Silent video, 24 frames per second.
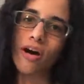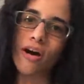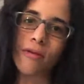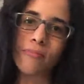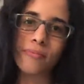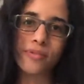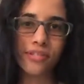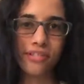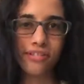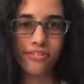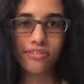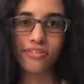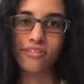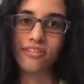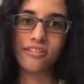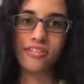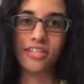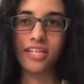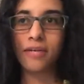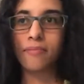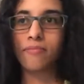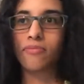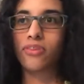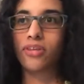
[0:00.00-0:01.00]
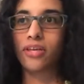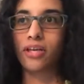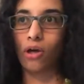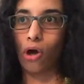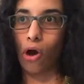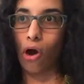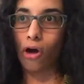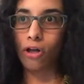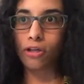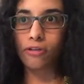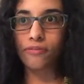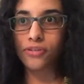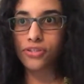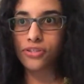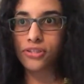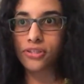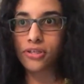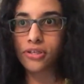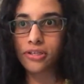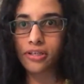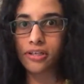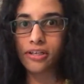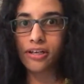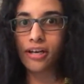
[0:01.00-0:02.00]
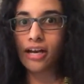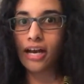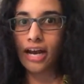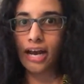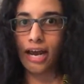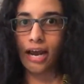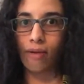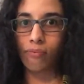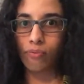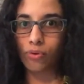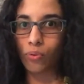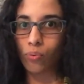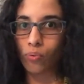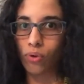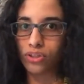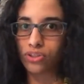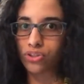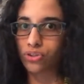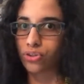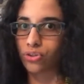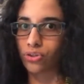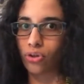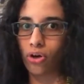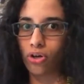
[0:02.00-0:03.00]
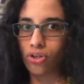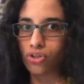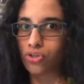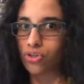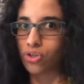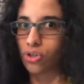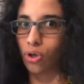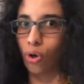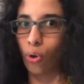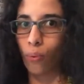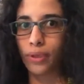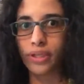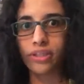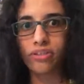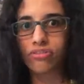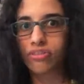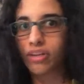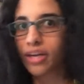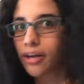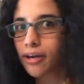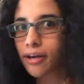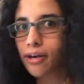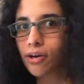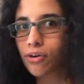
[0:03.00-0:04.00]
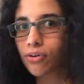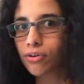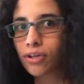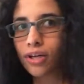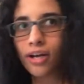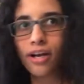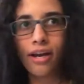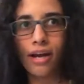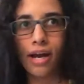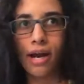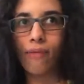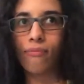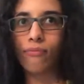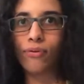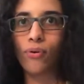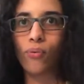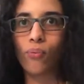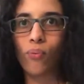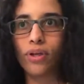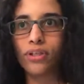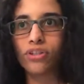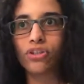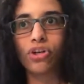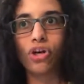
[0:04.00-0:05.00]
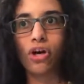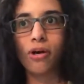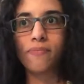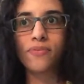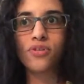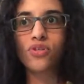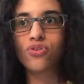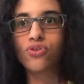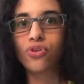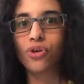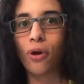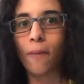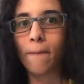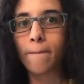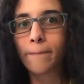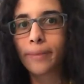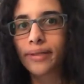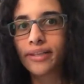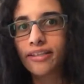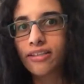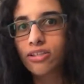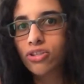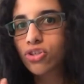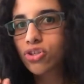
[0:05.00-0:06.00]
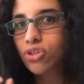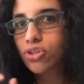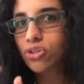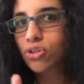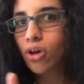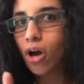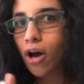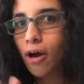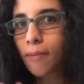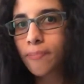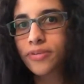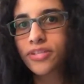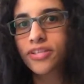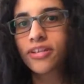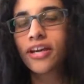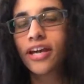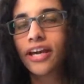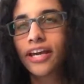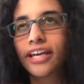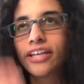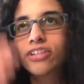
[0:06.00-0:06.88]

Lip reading: cops it's the same thing. All of a sudden everyone starts slowing down, everyone comes to complete stops.